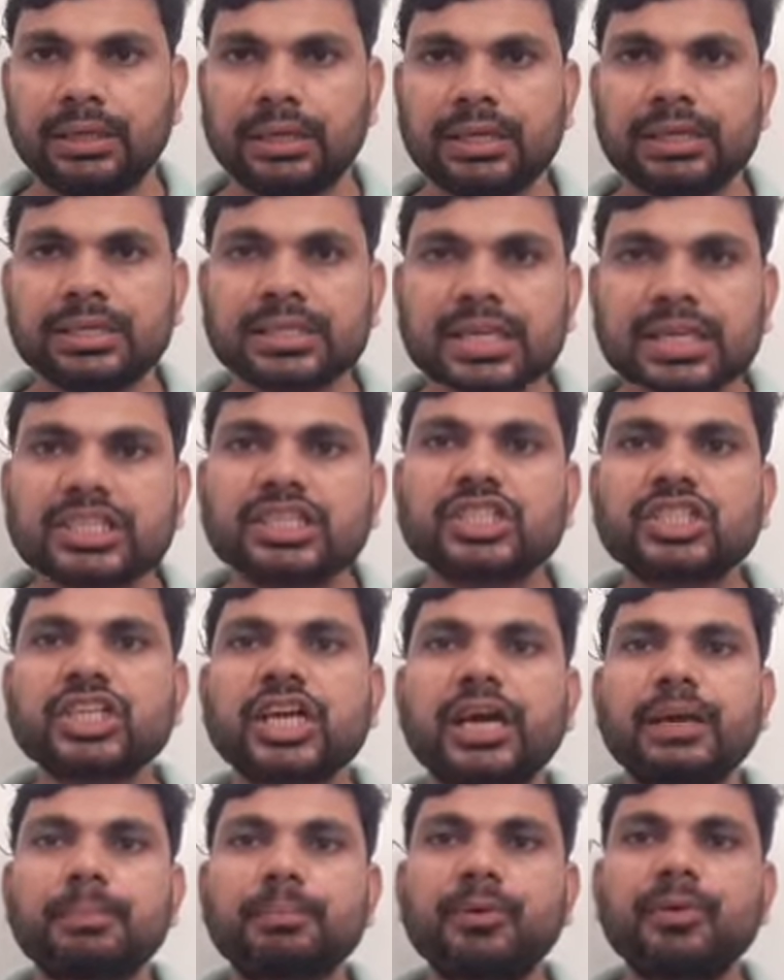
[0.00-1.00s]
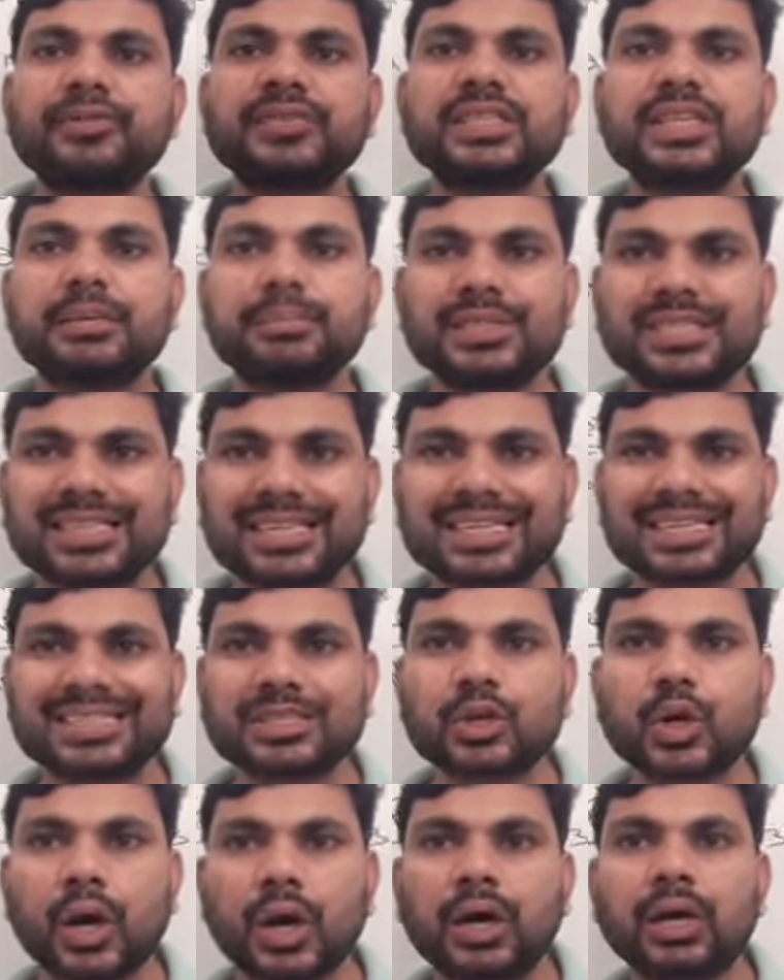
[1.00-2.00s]
Such type of substance
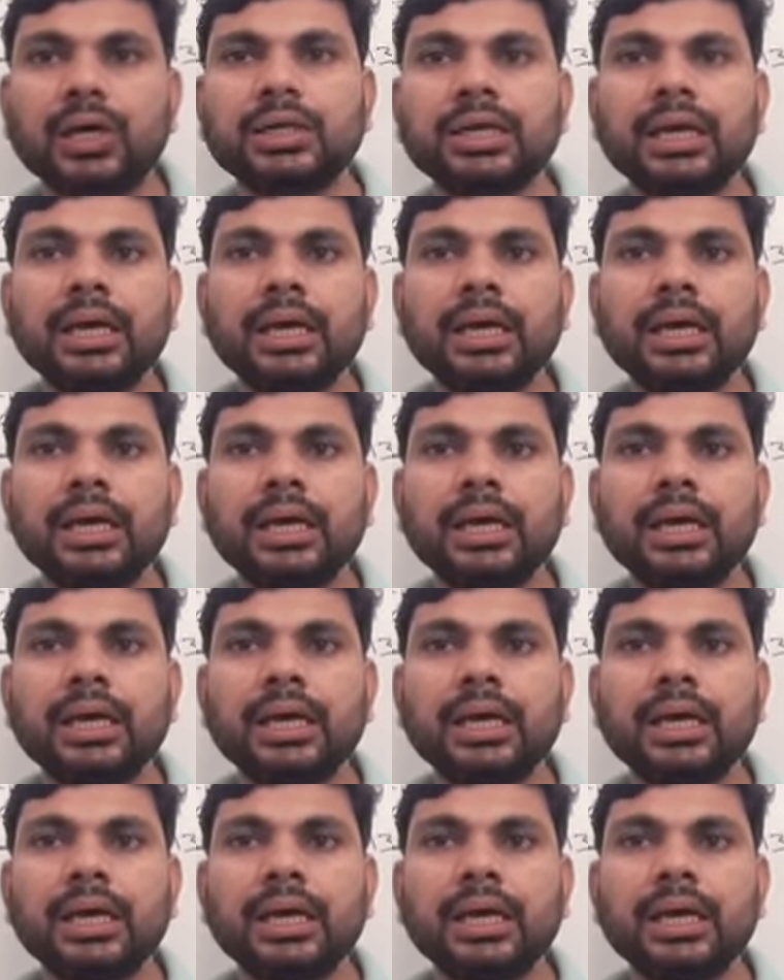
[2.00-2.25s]
called